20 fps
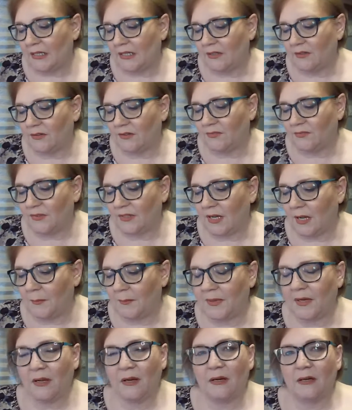you know, the
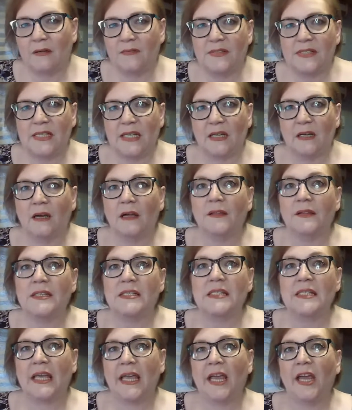phenomenon of seeing all
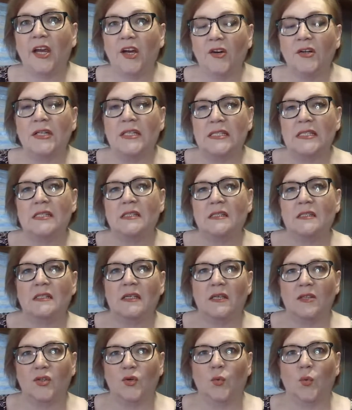these
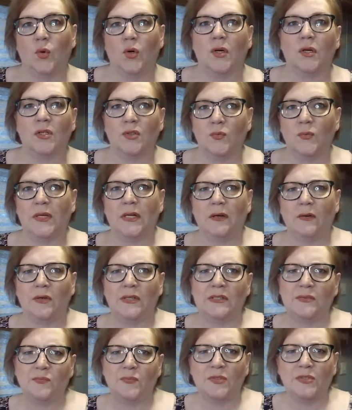Karens in the world. We
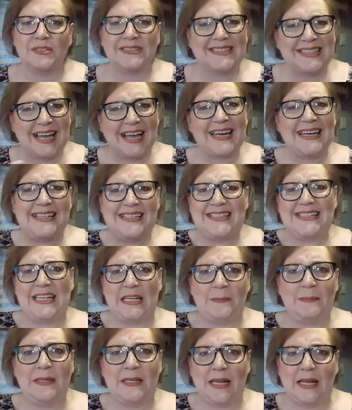go, we're kind of
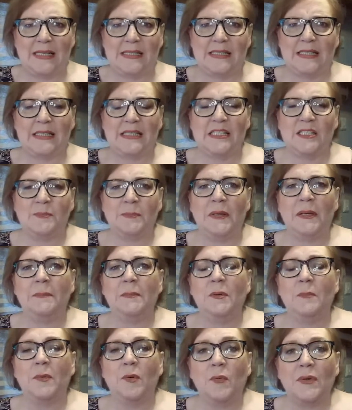demonizing these
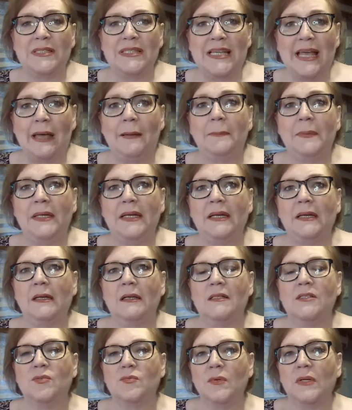people, but what's
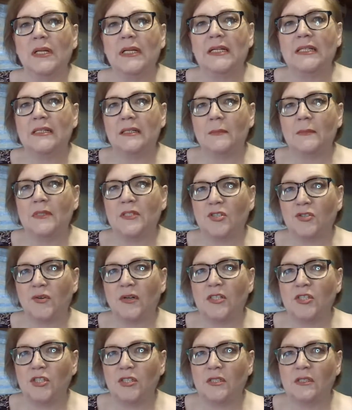happening? It's really a
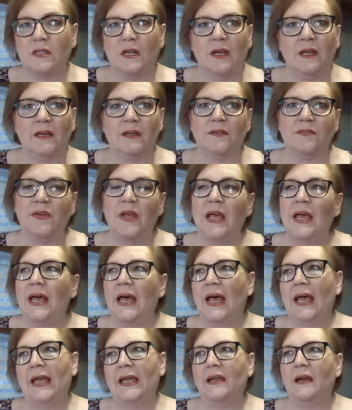demonstration, not of,
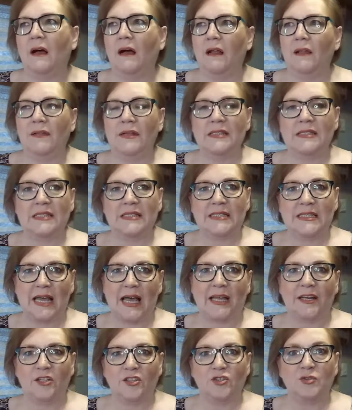hey, all these
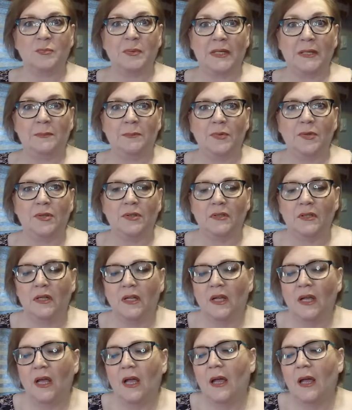entitled people,